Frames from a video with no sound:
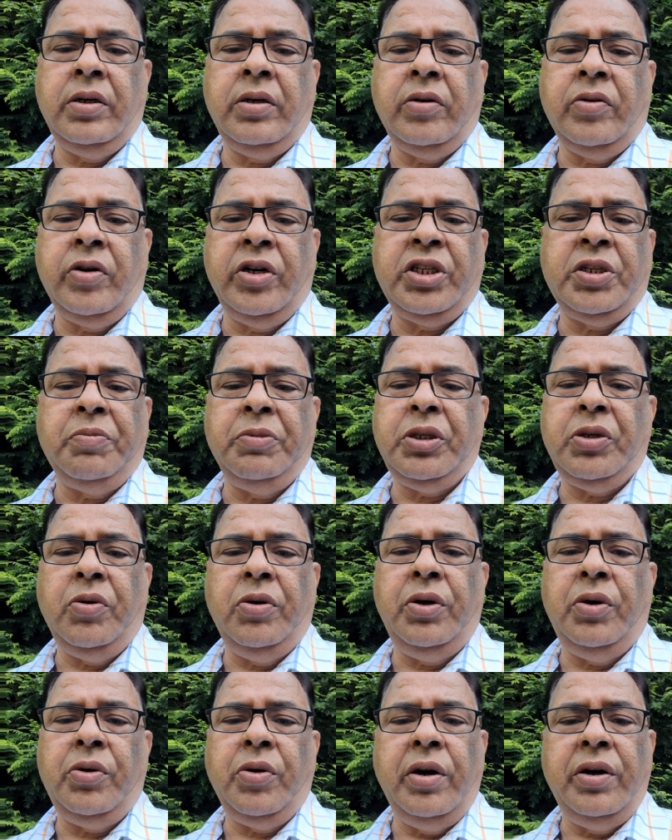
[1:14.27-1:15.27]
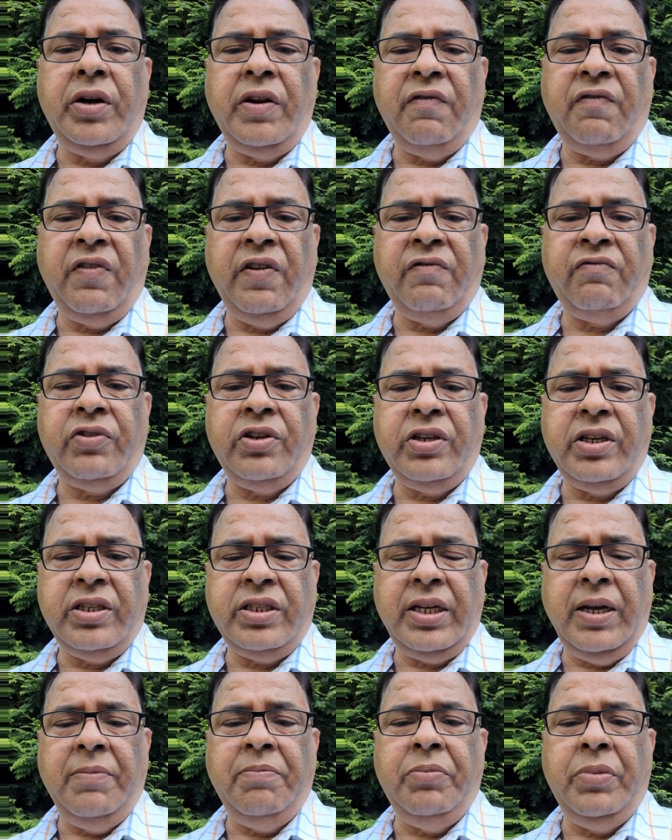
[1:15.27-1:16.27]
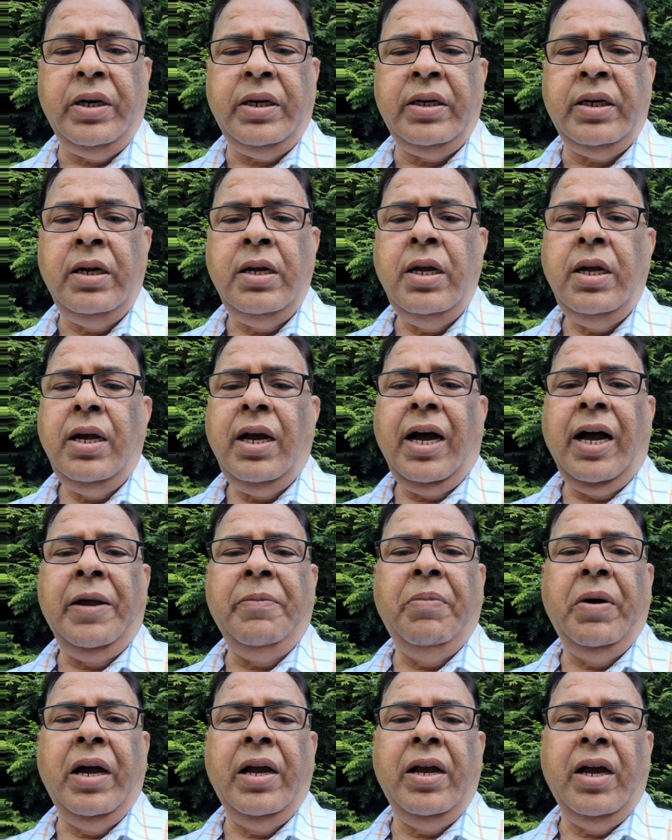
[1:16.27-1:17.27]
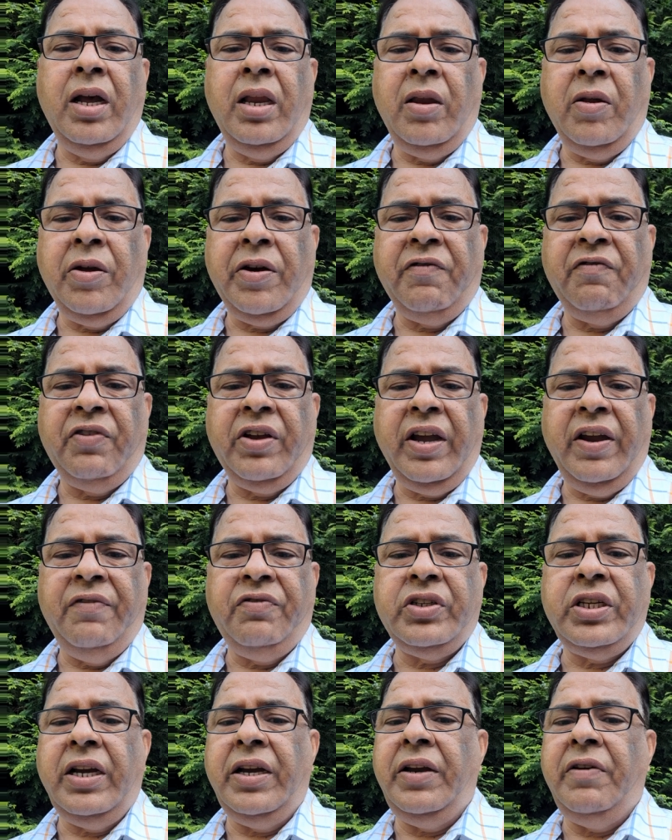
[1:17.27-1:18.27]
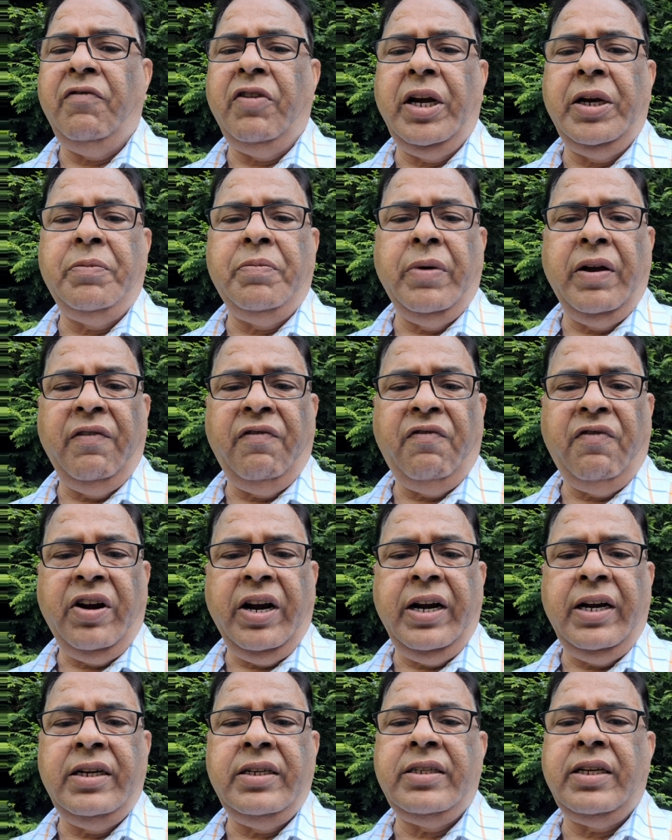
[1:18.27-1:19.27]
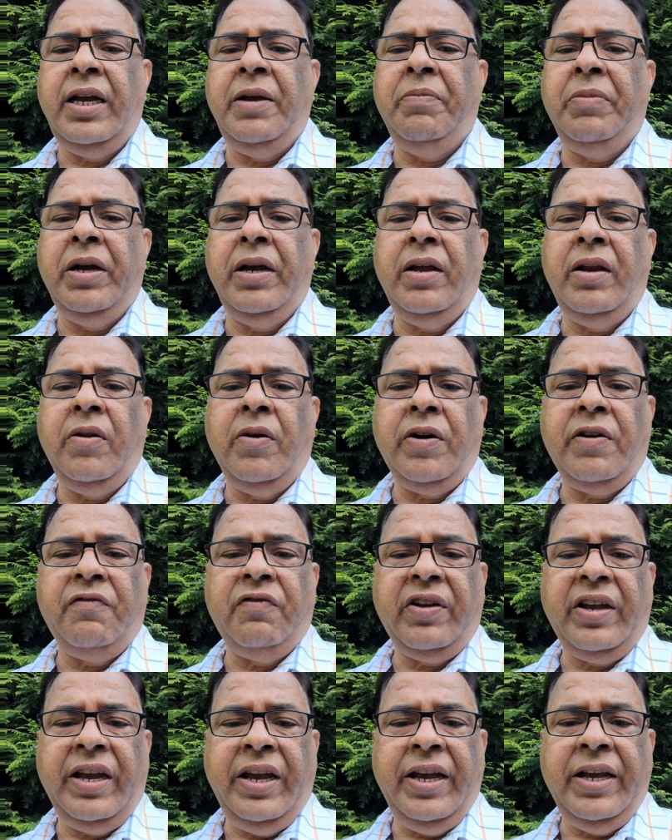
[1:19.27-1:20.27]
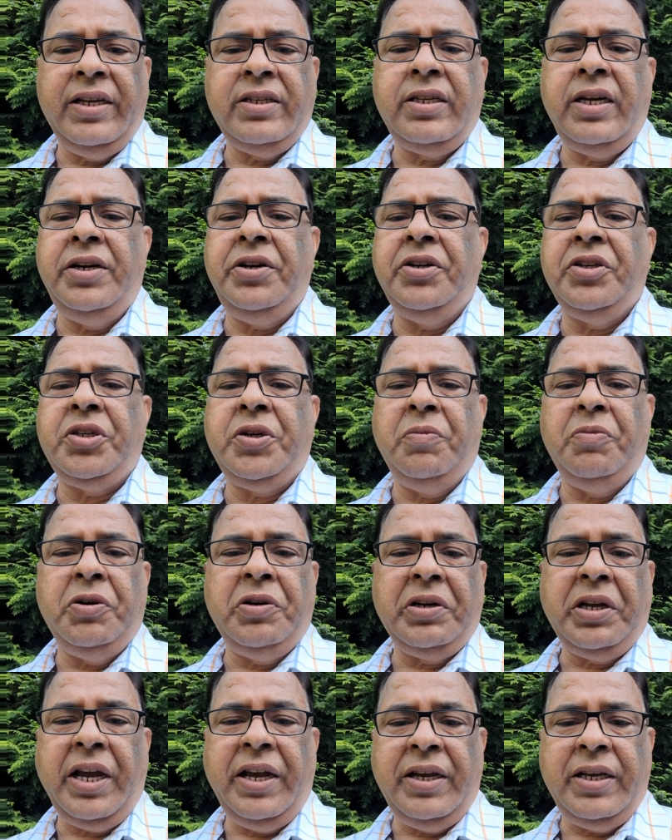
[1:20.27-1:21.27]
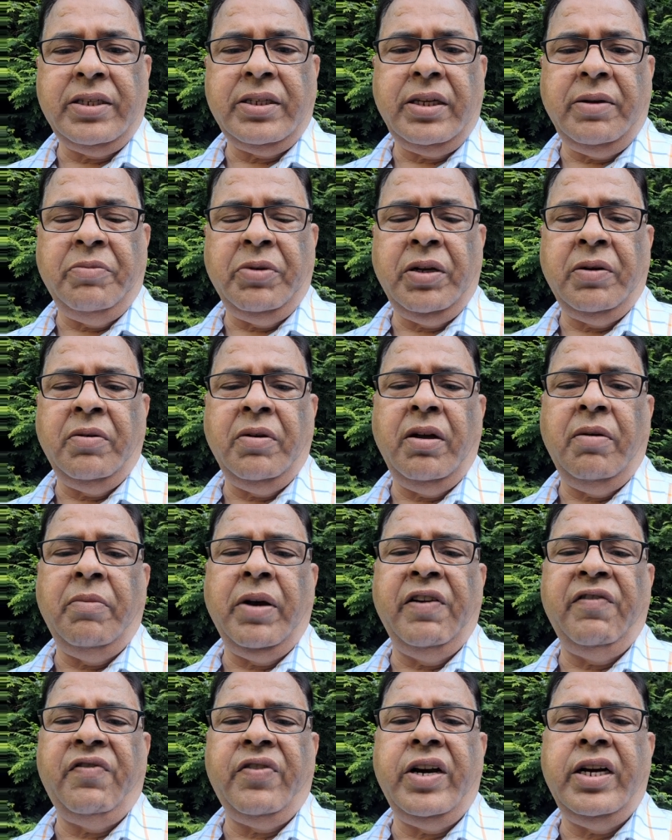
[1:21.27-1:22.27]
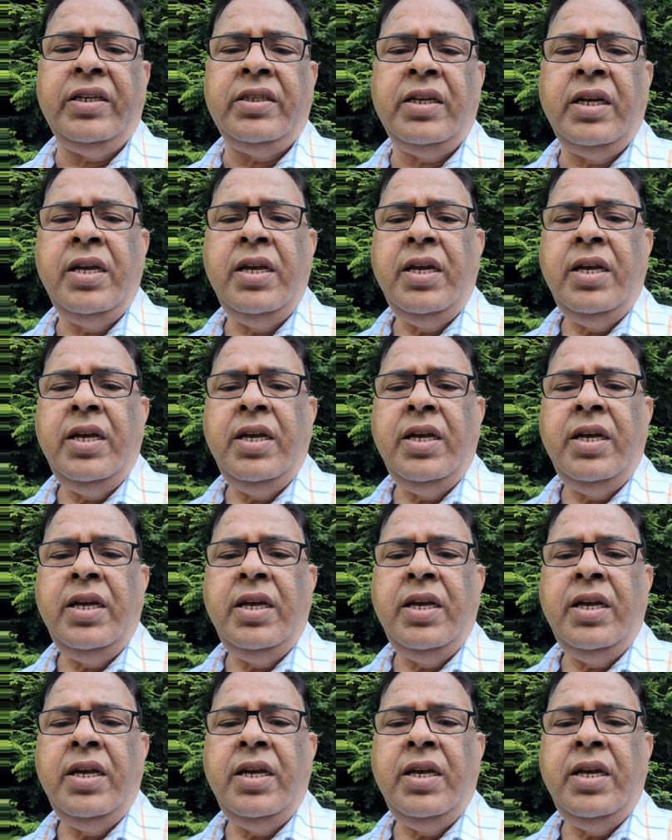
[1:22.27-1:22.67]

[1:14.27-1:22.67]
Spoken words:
Christmas on 25th December. I buy a lot of gifts, I invite my friends, I buy a lot of cakes, I distribute cakes among my friends.